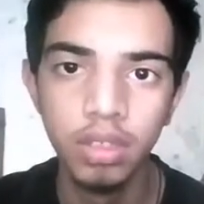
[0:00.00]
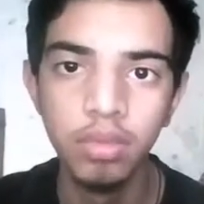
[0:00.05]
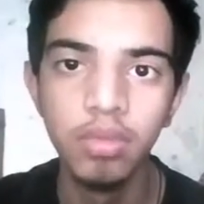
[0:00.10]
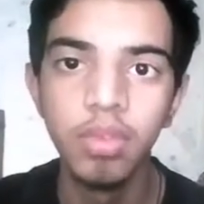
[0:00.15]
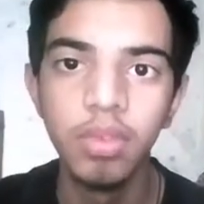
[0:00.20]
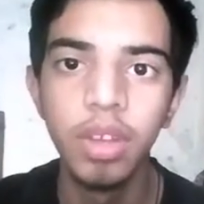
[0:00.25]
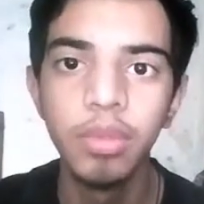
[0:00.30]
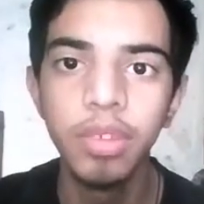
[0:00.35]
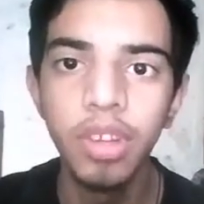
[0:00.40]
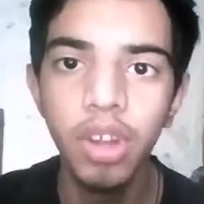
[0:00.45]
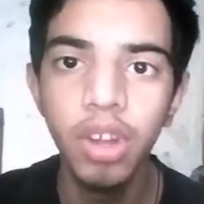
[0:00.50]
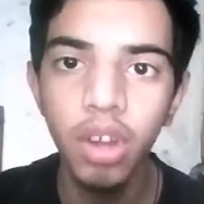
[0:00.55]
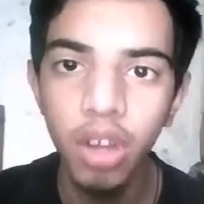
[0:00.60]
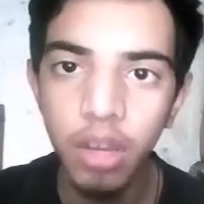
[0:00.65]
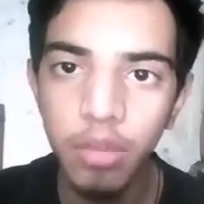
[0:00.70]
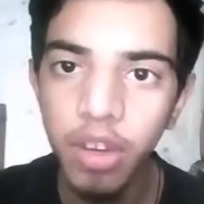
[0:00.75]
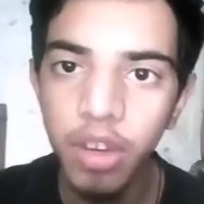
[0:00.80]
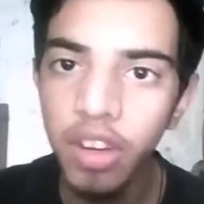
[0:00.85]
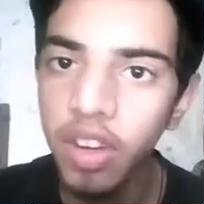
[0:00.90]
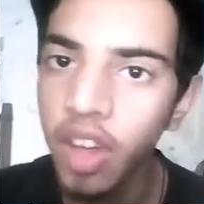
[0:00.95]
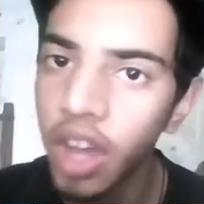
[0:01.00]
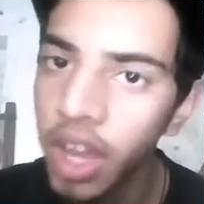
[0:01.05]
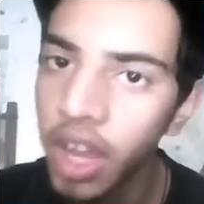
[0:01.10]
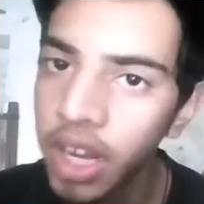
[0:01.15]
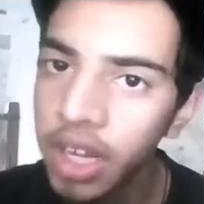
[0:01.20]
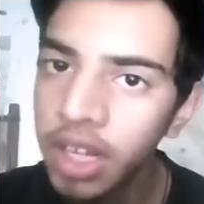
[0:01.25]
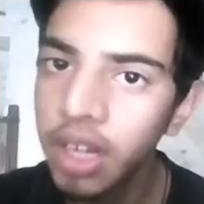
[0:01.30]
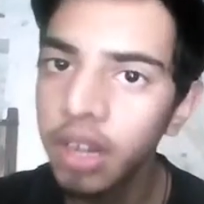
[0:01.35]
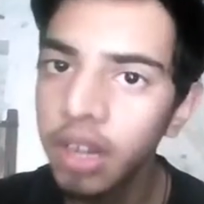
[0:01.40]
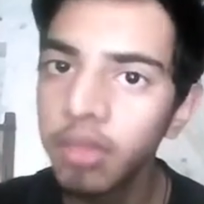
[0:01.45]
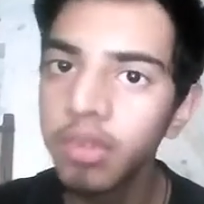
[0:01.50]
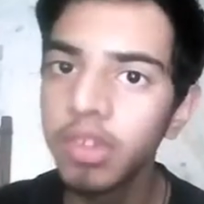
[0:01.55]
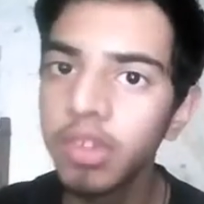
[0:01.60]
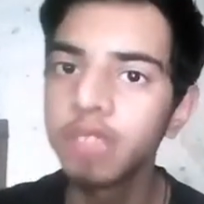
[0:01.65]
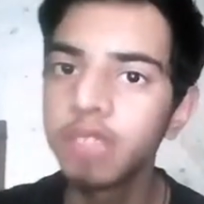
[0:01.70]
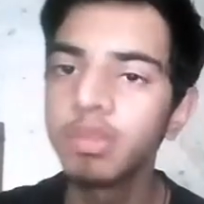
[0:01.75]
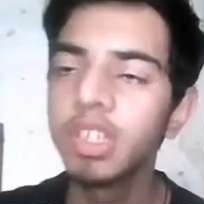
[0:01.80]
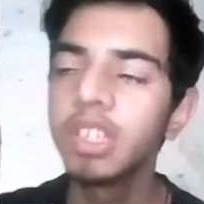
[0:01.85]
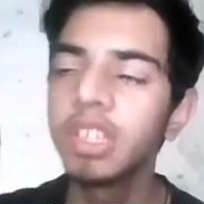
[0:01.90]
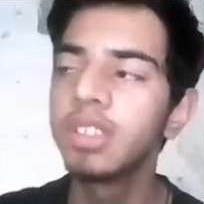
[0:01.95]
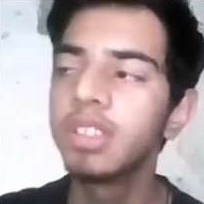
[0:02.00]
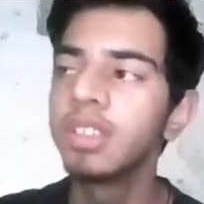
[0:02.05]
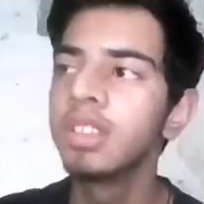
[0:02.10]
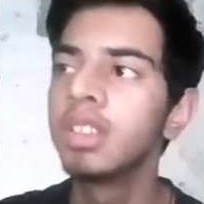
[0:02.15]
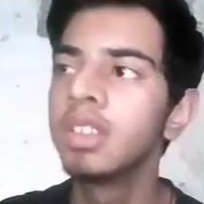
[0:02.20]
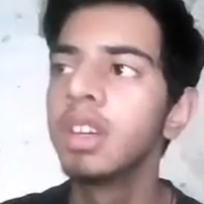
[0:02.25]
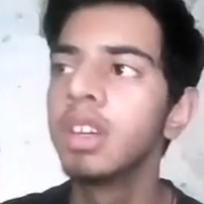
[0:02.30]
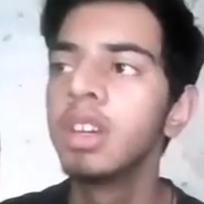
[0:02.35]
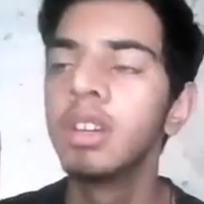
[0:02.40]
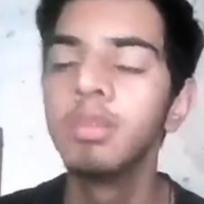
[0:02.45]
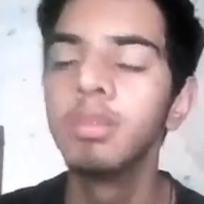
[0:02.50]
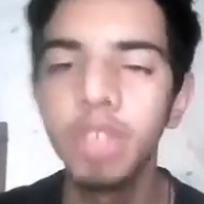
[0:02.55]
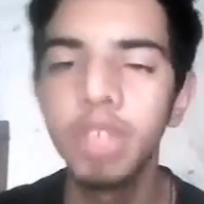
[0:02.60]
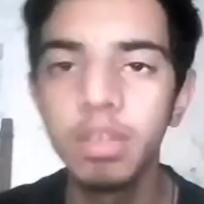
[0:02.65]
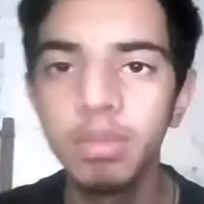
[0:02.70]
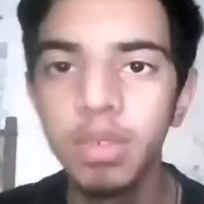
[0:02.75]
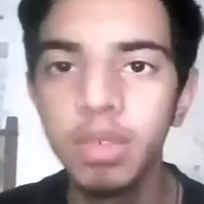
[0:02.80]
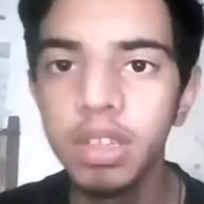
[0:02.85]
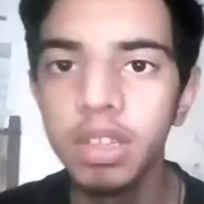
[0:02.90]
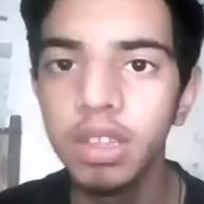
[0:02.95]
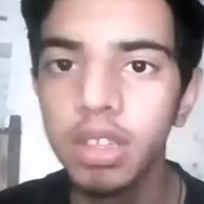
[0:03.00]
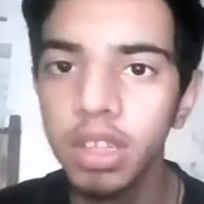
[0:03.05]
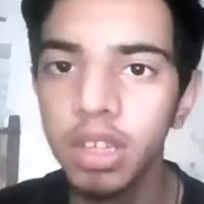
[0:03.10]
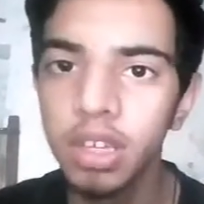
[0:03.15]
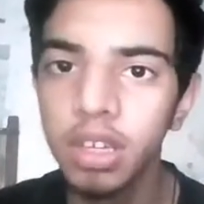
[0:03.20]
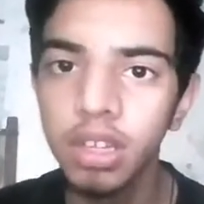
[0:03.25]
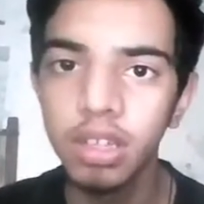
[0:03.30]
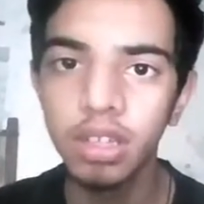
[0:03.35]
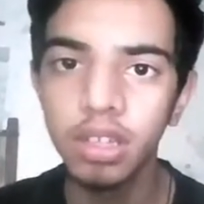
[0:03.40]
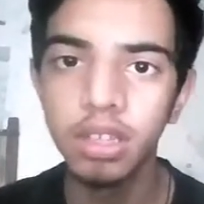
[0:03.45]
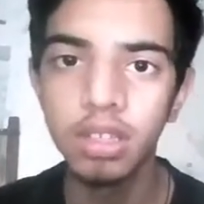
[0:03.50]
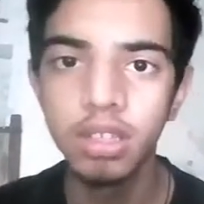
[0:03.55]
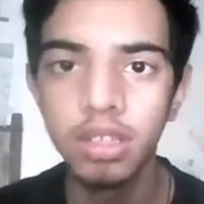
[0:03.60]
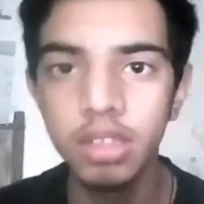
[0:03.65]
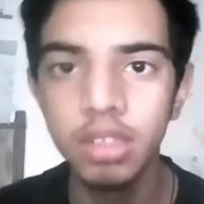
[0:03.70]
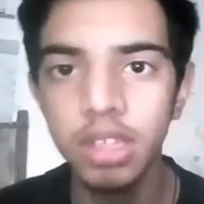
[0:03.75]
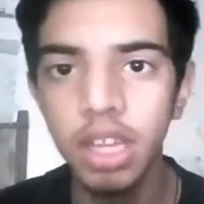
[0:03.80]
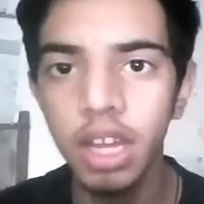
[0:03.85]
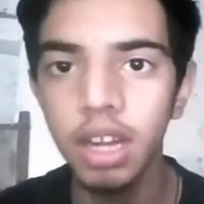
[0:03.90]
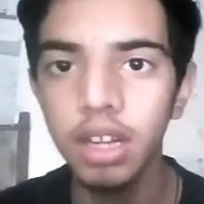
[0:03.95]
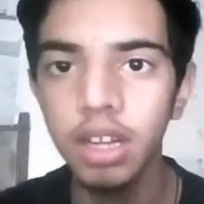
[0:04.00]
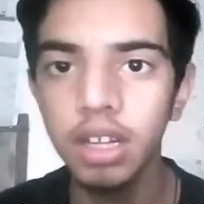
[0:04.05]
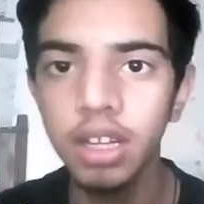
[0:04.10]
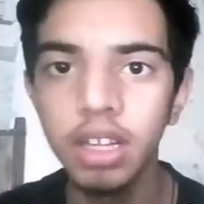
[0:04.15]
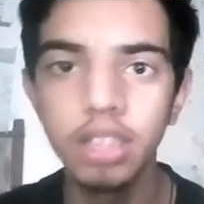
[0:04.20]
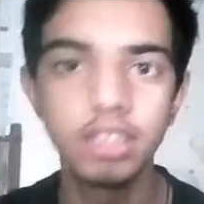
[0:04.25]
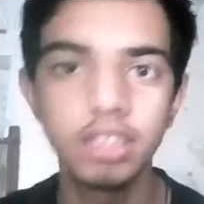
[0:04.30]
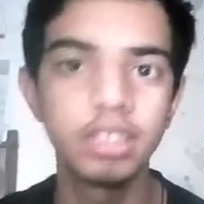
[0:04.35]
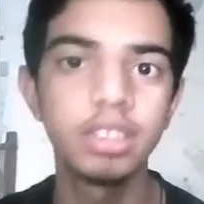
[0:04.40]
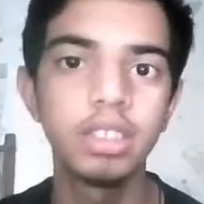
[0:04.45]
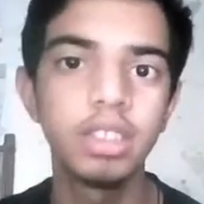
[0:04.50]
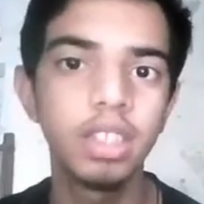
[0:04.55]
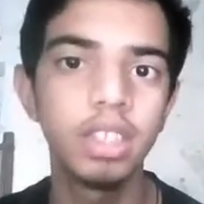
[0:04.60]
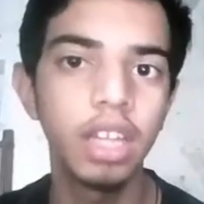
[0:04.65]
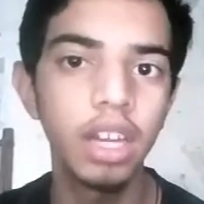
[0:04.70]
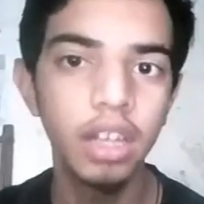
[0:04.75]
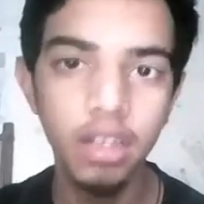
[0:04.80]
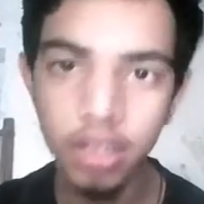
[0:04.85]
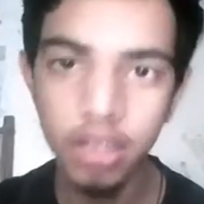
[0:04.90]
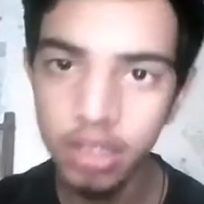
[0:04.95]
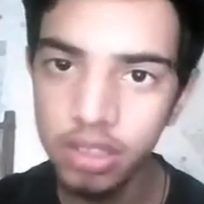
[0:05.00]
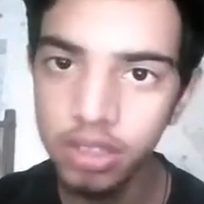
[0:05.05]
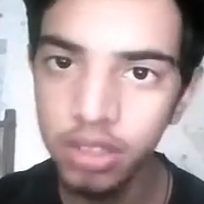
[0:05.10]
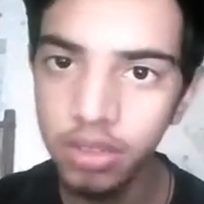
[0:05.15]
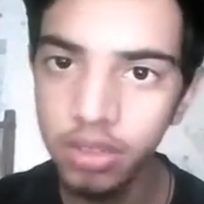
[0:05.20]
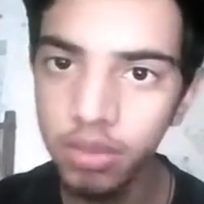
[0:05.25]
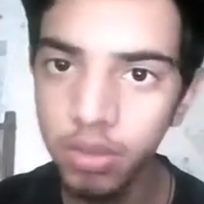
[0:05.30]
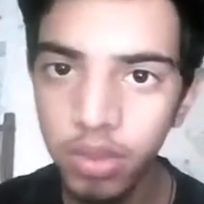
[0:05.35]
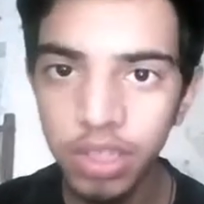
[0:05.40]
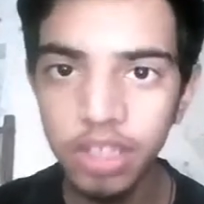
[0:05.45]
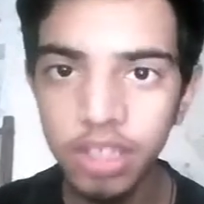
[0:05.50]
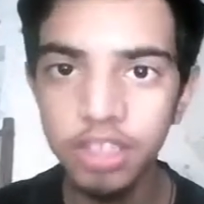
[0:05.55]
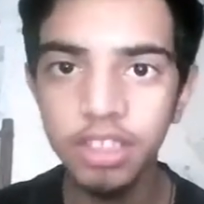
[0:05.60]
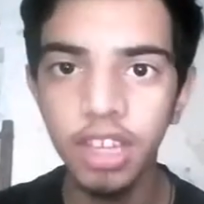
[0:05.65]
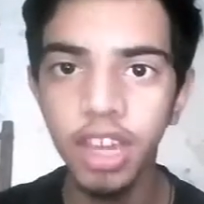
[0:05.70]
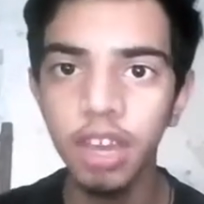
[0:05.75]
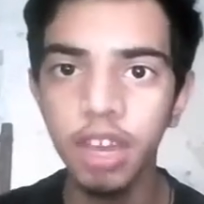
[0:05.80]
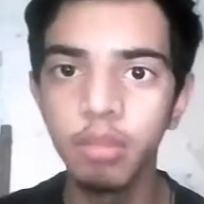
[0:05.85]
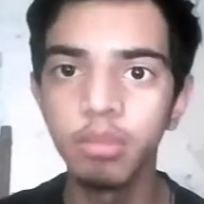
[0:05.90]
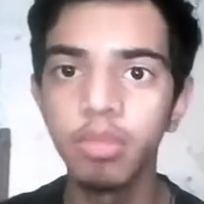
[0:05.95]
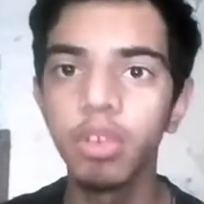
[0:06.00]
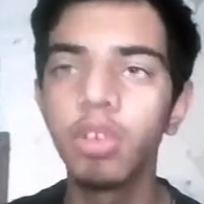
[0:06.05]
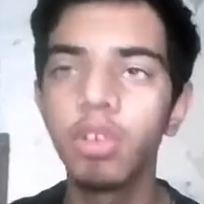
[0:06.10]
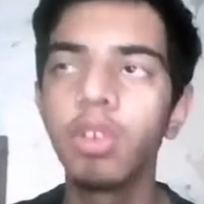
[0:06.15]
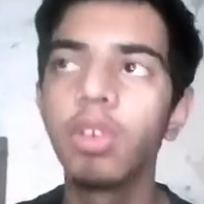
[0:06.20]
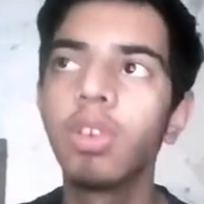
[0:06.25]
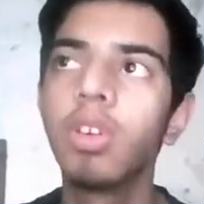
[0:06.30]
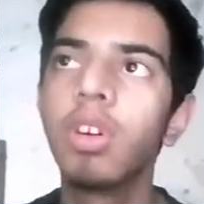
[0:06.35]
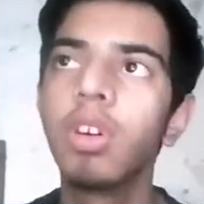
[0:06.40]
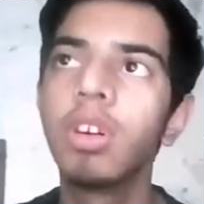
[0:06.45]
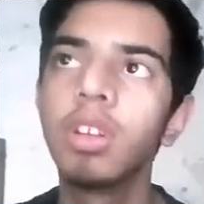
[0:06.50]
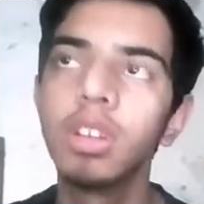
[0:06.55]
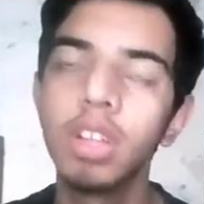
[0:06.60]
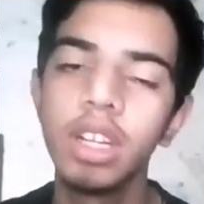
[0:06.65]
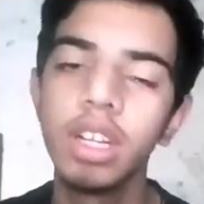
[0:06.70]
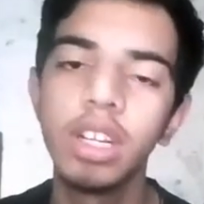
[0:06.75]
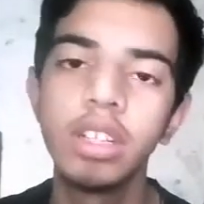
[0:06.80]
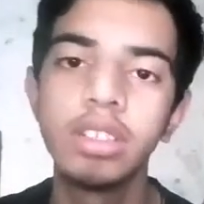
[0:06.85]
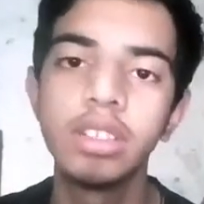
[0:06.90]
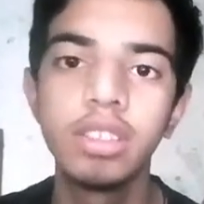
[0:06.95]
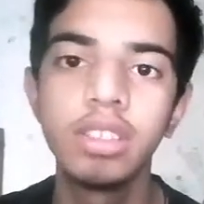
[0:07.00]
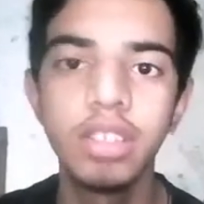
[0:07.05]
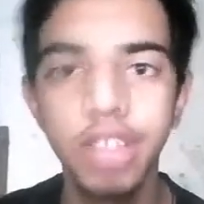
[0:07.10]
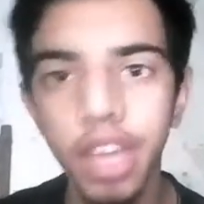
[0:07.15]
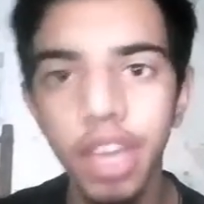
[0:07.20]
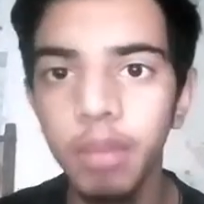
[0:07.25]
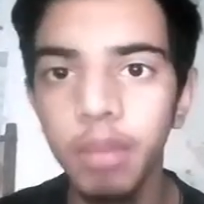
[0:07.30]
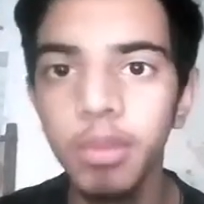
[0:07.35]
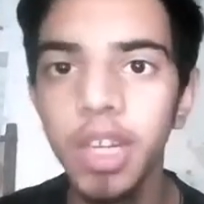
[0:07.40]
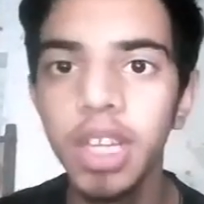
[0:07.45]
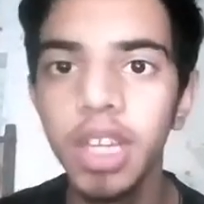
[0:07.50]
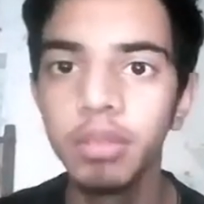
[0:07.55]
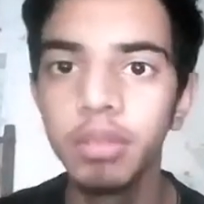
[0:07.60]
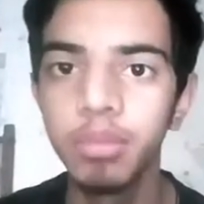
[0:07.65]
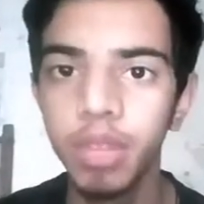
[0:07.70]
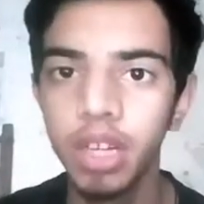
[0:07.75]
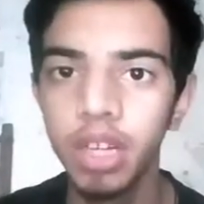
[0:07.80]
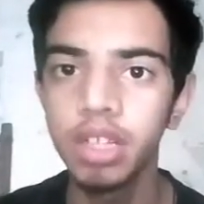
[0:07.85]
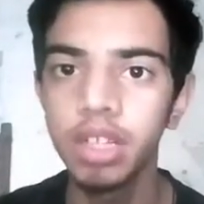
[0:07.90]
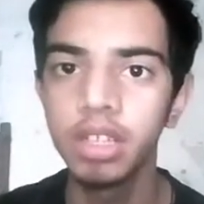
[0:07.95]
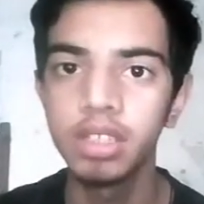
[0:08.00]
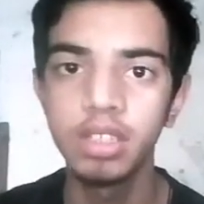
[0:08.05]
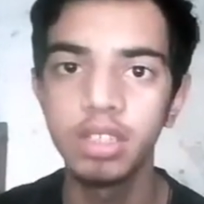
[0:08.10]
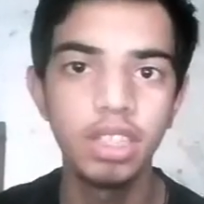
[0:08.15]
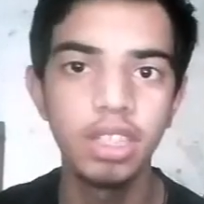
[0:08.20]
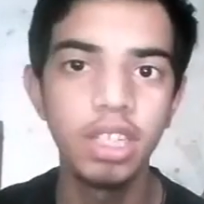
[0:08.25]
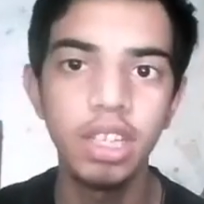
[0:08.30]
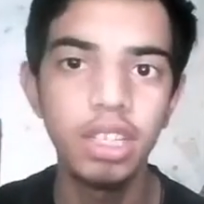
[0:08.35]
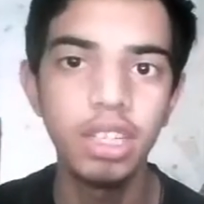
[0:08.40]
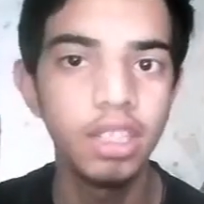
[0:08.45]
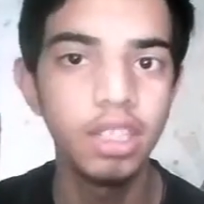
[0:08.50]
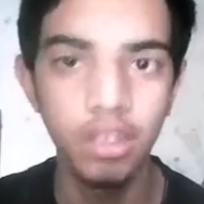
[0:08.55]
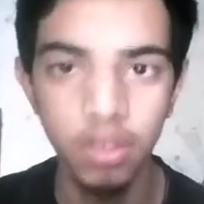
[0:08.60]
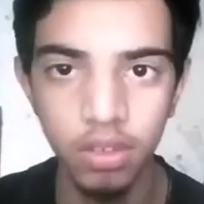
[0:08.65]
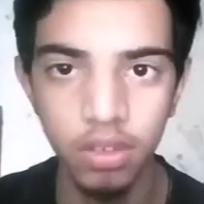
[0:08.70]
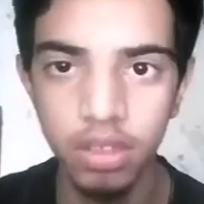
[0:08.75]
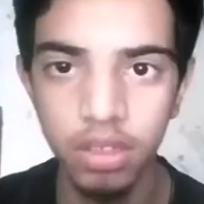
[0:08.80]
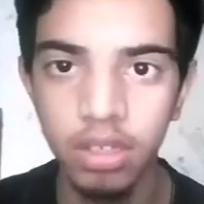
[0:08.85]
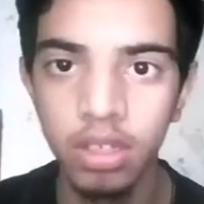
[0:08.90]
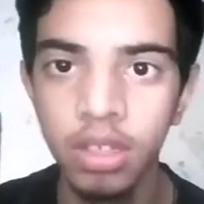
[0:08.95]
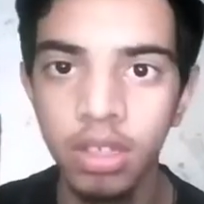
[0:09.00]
when we talk about high return investments, people think that it's a get rich quick scam or it's gambling, but it's really not.